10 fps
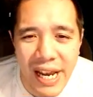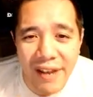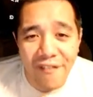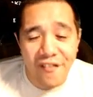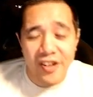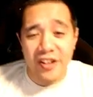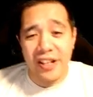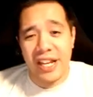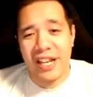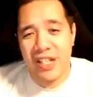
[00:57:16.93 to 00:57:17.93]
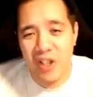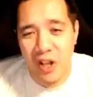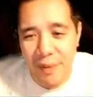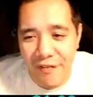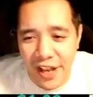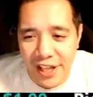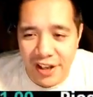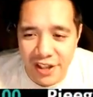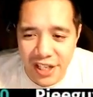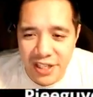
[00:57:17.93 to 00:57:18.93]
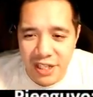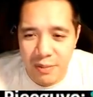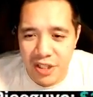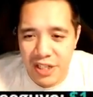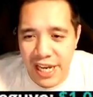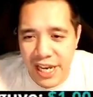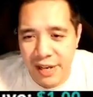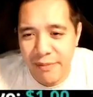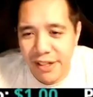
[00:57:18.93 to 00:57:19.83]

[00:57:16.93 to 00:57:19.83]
feel like I shouldn't be failing on these as much as I am.